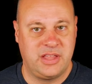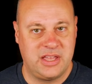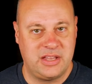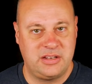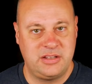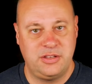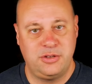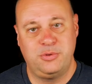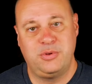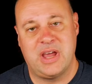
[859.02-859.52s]

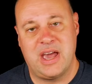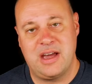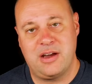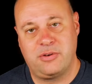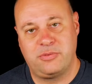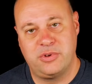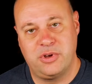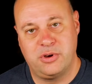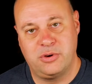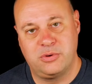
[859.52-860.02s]
then you
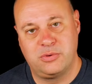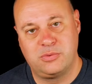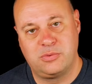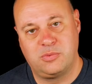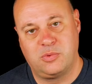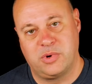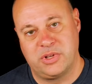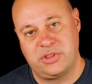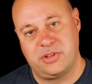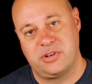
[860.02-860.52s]
now
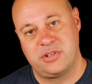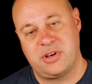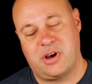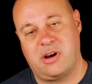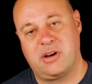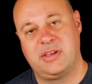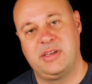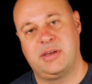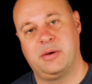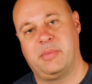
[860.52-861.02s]
know what they're
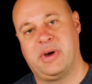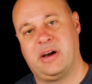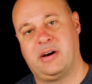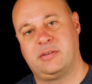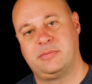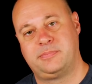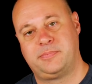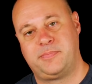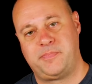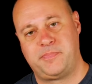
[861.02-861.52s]
talking about.